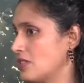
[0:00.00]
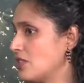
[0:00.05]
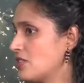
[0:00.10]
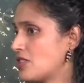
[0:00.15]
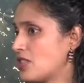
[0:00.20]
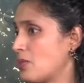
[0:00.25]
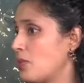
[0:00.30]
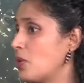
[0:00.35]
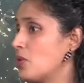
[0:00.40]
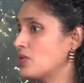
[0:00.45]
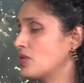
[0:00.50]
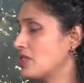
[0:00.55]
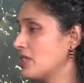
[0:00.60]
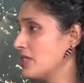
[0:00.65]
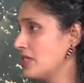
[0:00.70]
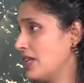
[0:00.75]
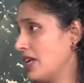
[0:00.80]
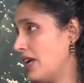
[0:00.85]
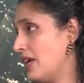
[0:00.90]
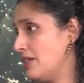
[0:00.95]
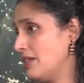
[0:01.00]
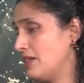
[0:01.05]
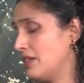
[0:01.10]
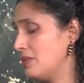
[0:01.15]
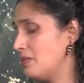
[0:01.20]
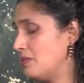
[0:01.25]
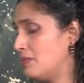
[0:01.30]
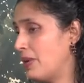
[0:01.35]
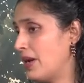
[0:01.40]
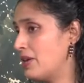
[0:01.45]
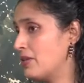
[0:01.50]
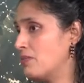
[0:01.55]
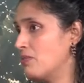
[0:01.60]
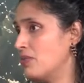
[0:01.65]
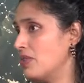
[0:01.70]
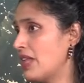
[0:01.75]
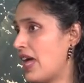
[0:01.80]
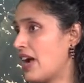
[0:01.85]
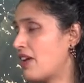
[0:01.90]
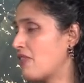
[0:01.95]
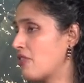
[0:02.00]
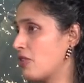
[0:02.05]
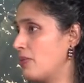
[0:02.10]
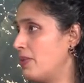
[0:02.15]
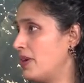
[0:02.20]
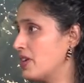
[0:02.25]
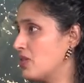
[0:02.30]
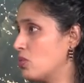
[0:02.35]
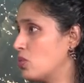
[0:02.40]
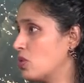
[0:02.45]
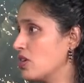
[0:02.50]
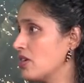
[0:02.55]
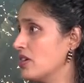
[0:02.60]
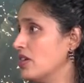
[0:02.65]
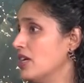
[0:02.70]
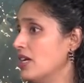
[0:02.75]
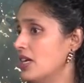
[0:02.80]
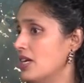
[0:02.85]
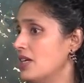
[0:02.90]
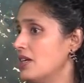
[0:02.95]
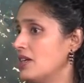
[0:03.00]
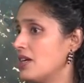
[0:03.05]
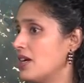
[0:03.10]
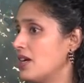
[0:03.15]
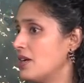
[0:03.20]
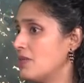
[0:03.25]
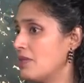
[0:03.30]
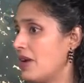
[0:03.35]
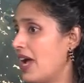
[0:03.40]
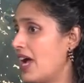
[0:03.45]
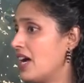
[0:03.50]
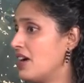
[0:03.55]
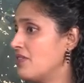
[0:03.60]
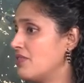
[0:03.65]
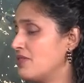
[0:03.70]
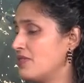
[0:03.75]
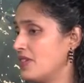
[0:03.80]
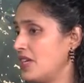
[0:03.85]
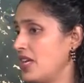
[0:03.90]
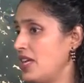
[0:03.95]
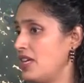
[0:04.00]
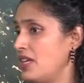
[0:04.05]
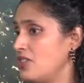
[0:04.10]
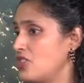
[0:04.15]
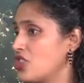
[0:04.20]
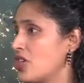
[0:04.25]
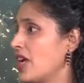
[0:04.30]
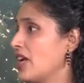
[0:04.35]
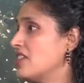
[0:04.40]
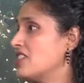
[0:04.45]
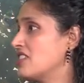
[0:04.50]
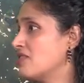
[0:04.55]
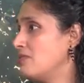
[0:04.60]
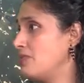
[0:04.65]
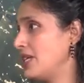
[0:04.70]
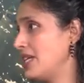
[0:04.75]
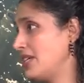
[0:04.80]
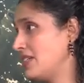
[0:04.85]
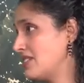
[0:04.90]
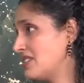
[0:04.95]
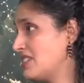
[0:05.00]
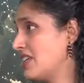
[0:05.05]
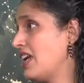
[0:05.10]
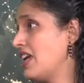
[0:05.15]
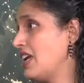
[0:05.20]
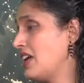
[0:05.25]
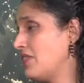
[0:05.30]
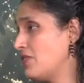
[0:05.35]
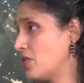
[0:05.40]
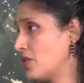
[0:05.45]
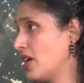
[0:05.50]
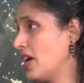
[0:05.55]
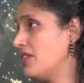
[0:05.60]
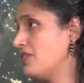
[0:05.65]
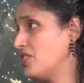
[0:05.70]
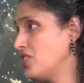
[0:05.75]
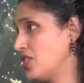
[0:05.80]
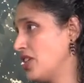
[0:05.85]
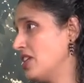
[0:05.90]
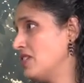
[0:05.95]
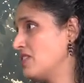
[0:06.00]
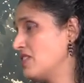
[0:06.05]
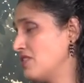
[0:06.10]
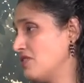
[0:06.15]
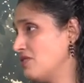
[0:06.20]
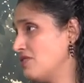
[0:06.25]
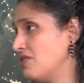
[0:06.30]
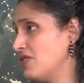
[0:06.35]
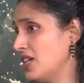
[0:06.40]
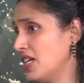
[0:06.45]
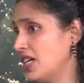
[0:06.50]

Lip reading: supposedly, lack for a better word, have a chance of being saved or have a chance of